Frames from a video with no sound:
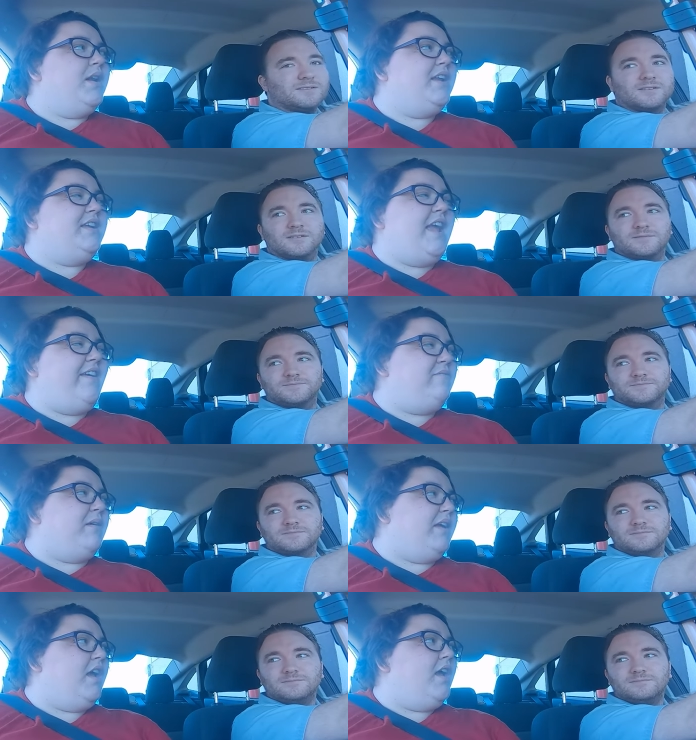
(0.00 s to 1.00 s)
Speaker 1: he gave
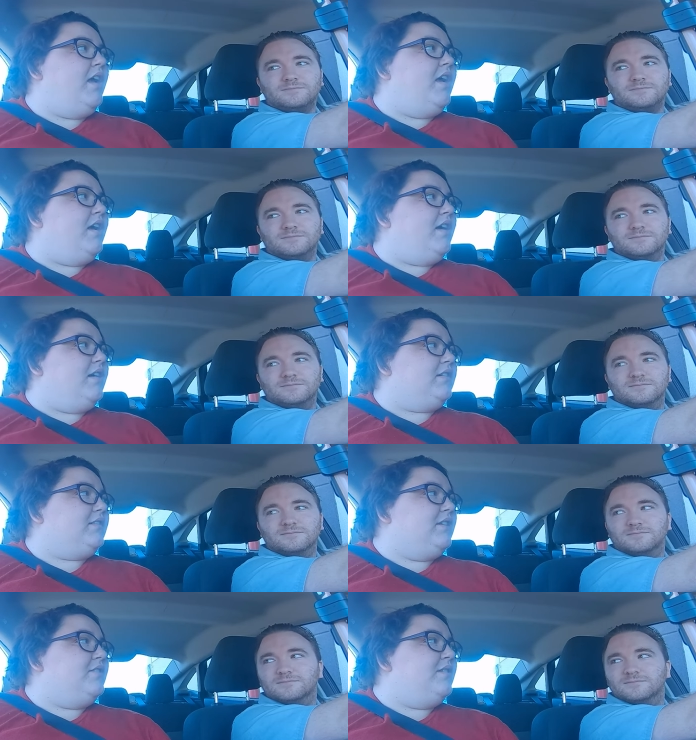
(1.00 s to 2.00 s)
me.
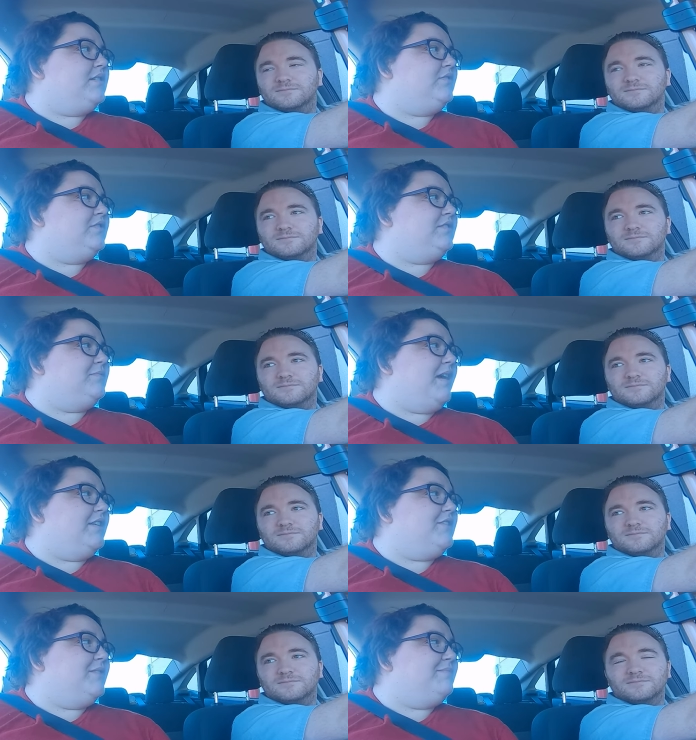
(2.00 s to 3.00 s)
Can you ask for some
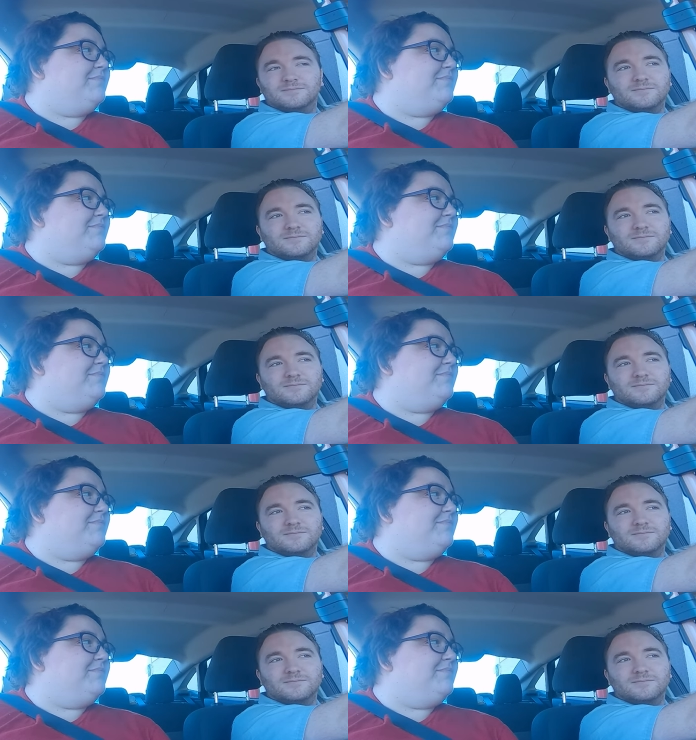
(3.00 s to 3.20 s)
ketchup?